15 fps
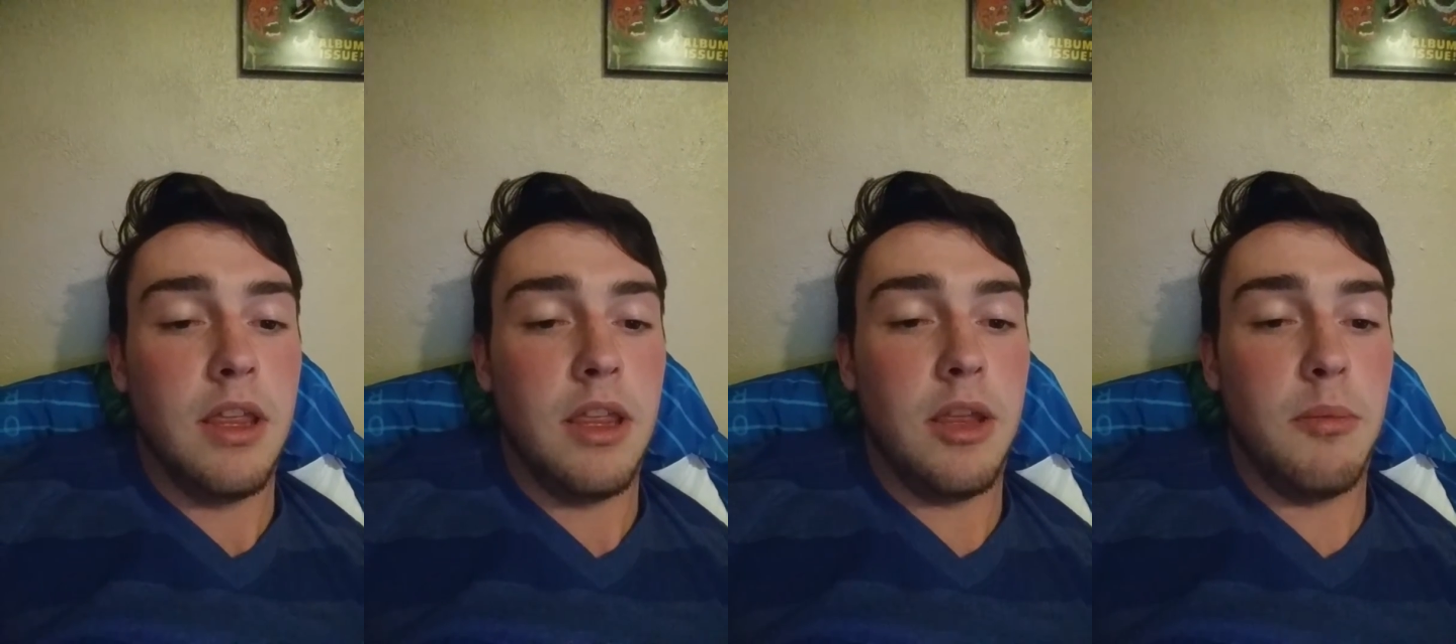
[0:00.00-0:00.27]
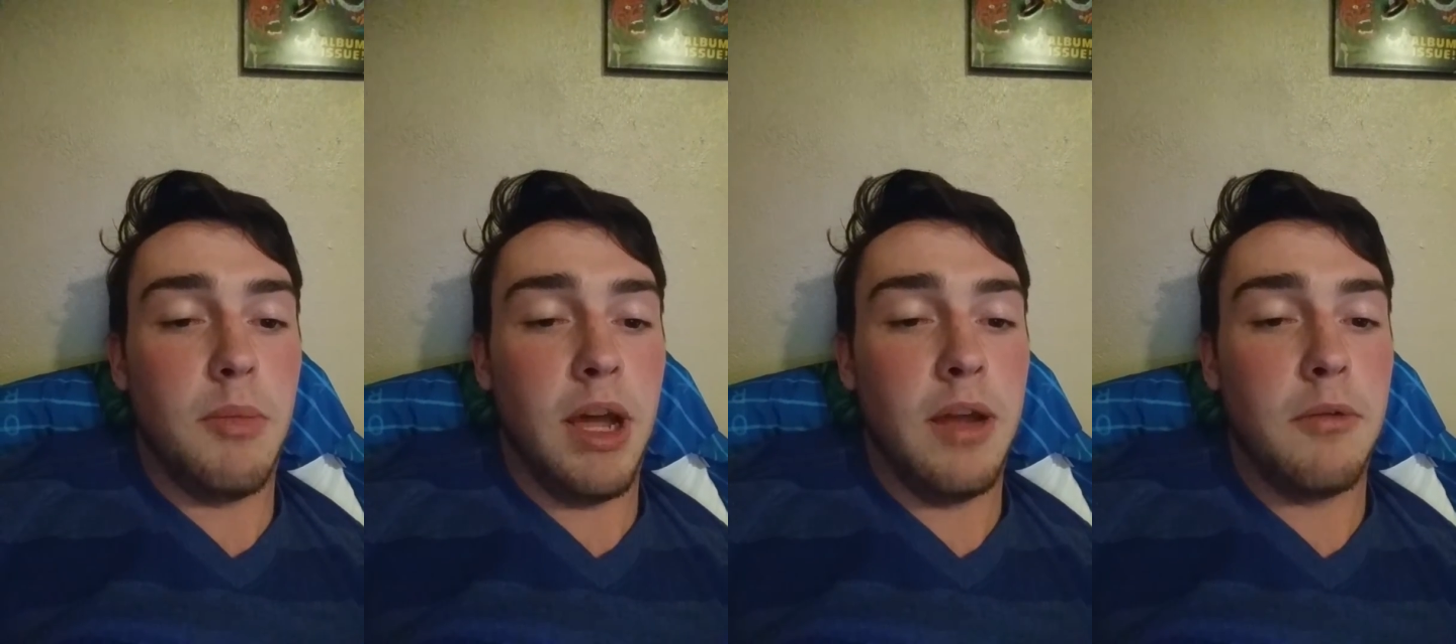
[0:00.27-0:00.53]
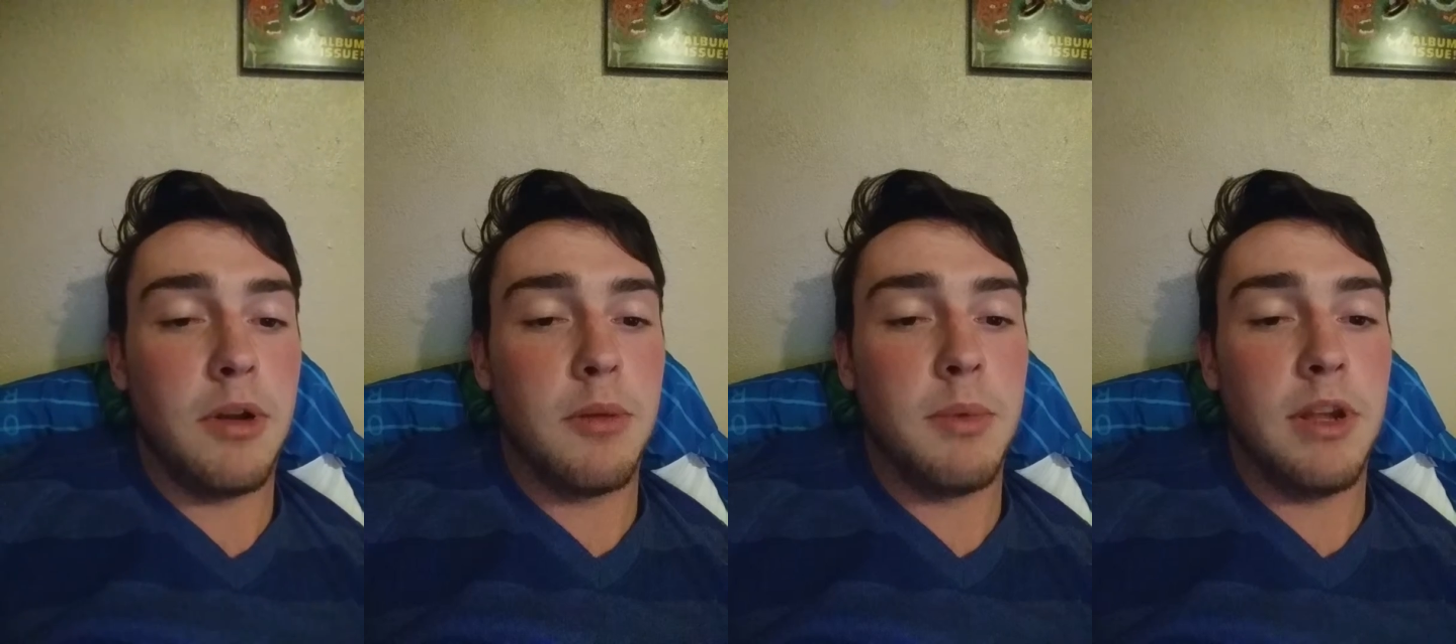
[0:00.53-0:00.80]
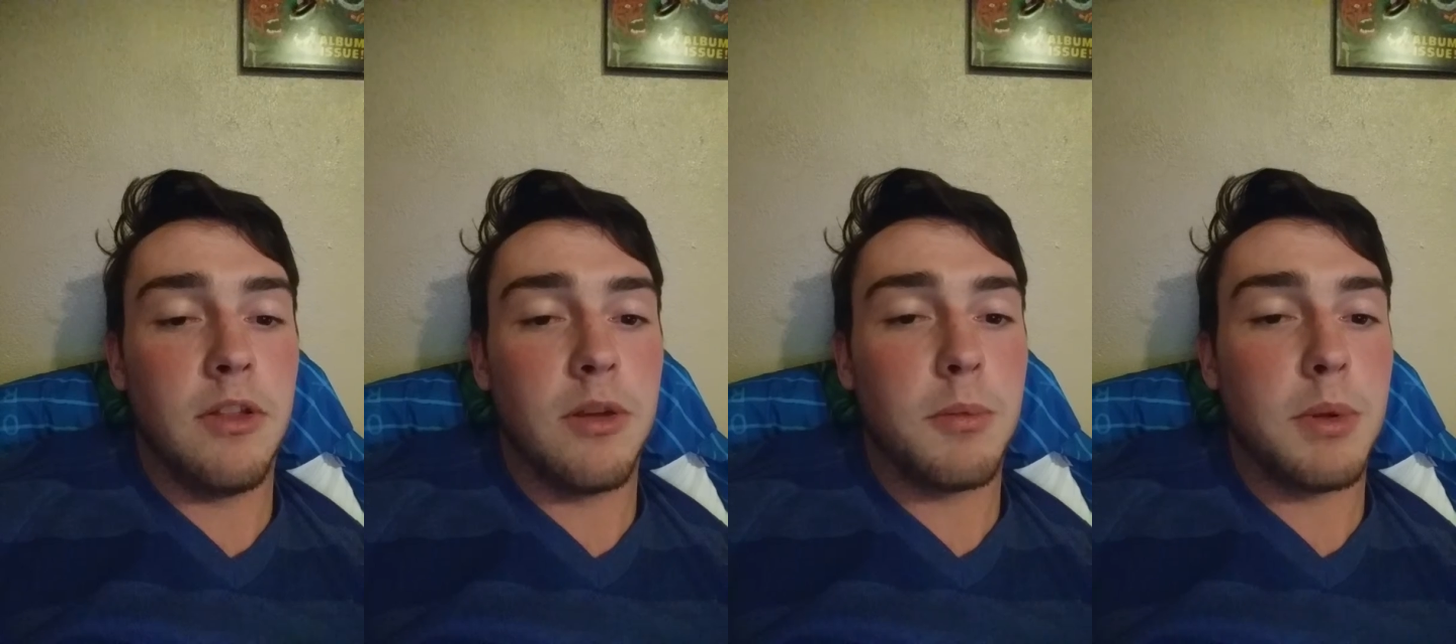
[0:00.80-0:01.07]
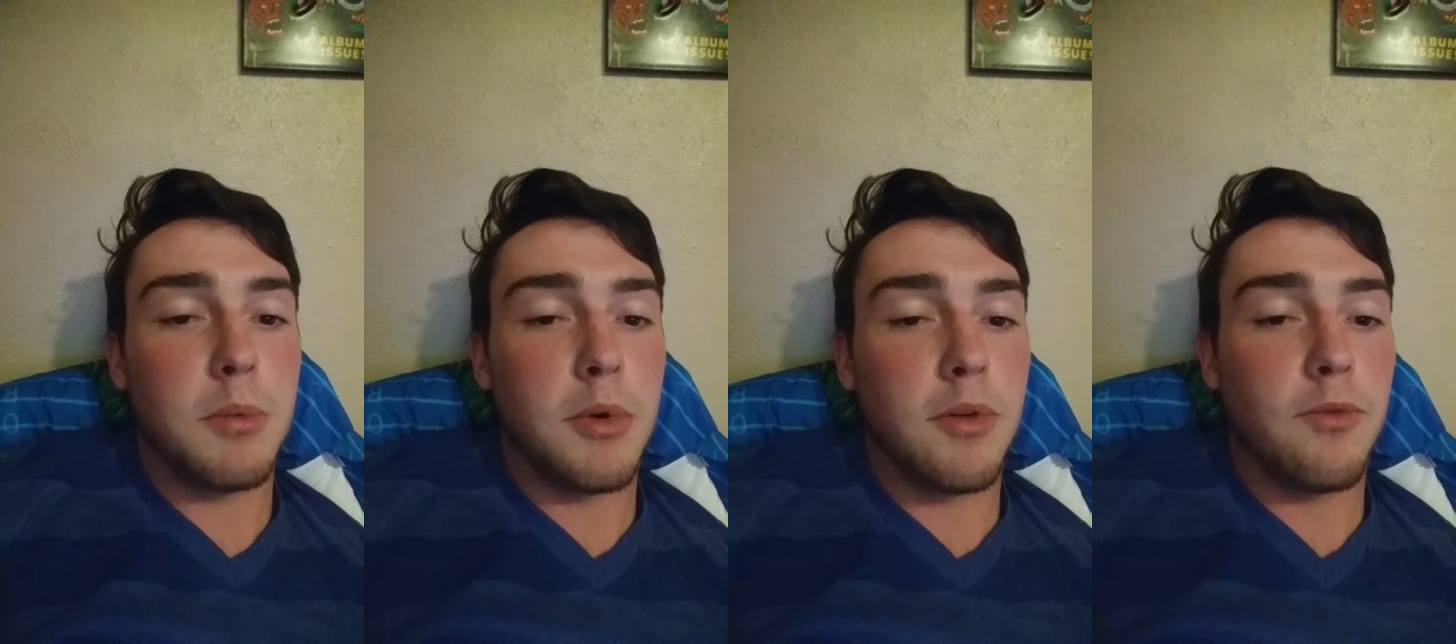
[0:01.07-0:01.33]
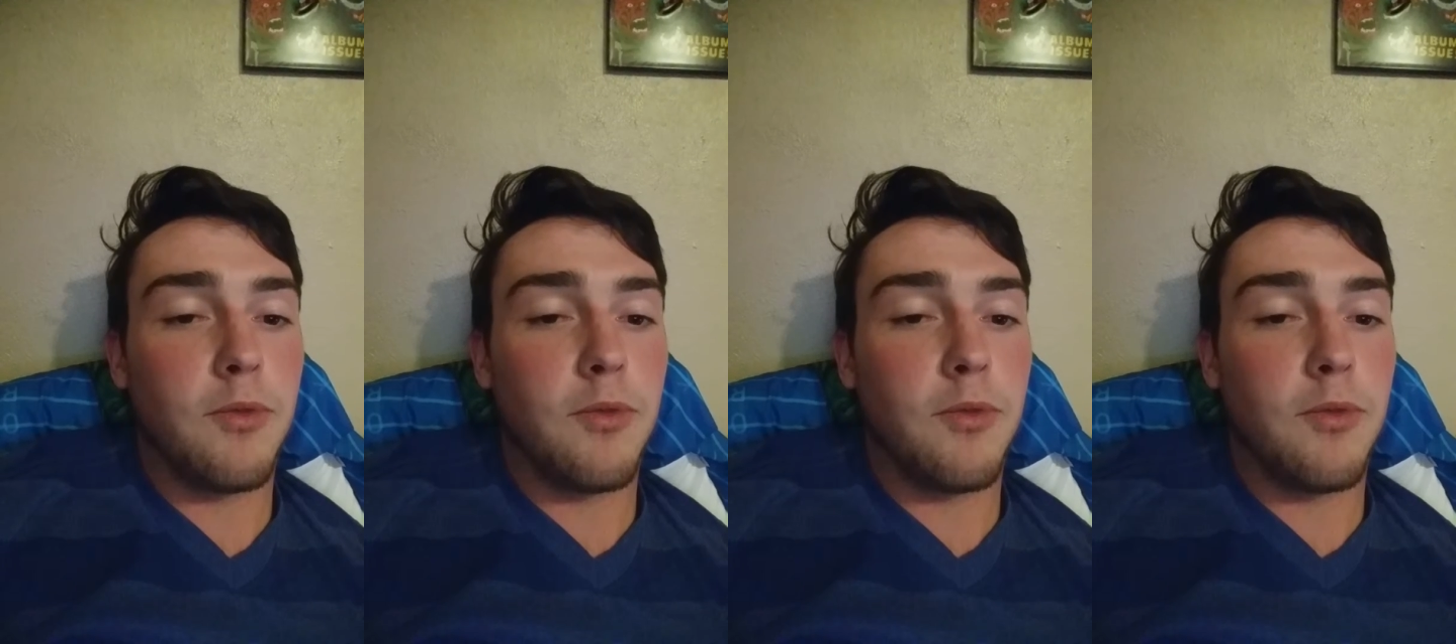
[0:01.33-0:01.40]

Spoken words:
you might want to be a little bit more